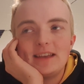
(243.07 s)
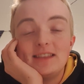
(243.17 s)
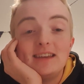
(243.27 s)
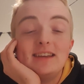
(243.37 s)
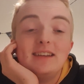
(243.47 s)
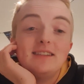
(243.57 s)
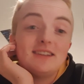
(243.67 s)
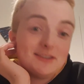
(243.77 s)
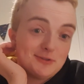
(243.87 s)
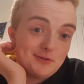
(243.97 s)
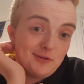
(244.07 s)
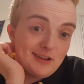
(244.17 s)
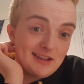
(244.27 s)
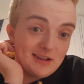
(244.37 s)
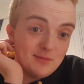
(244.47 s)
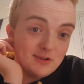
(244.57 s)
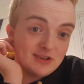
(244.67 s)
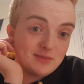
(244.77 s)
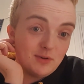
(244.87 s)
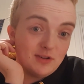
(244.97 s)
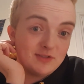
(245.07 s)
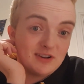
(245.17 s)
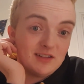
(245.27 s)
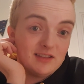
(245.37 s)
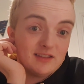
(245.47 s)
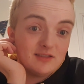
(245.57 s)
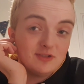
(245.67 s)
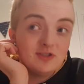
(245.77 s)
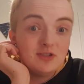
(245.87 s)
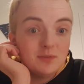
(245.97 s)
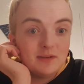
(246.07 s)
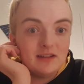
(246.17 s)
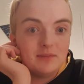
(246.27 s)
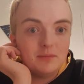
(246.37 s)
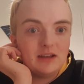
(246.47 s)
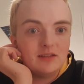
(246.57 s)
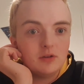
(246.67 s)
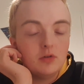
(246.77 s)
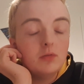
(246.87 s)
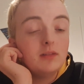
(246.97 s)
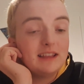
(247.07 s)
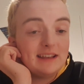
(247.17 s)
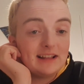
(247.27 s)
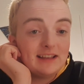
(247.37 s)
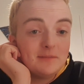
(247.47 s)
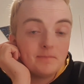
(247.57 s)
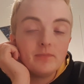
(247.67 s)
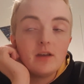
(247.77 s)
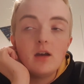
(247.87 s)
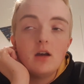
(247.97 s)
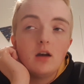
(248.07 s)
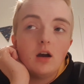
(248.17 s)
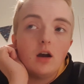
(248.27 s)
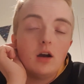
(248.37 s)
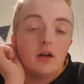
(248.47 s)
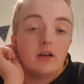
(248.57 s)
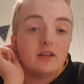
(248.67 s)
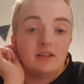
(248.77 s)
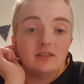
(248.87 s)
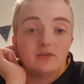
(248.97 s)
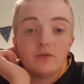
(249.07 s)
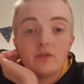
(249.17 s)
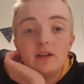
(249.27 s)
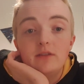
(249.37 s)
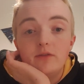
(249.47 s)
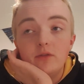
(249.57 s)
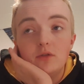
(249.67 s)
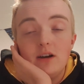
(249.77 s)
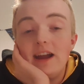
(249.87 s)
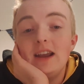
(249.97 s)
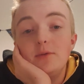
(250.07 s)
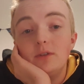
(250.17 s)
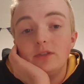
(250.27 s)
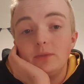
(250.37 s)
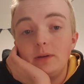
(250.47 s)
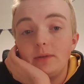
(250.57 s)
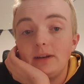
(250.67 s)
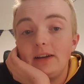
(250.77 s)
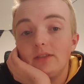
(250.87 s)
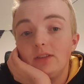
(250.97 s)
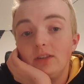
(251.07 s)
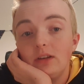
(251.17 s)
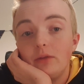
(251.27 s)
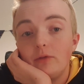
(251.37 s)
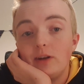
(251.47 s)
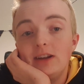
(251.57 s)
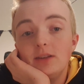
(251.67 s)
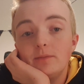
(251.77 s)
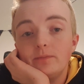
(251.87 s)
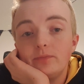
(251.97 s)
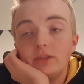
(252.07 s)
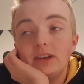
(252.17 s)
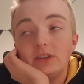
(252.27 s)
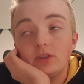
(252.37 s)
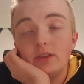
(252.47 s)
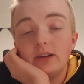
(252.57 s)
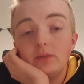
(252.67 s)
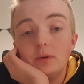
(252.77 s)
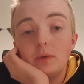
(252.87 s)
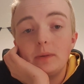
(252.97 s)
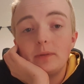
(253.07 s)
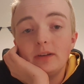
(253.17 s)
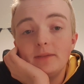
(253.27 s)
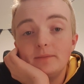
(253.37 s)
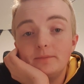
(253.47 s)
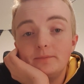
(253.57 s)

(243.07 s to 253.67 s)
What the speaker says: The national curriculum, which is what your child should be being taught legally, is free for anyone to be able to access and read. It's on the government website.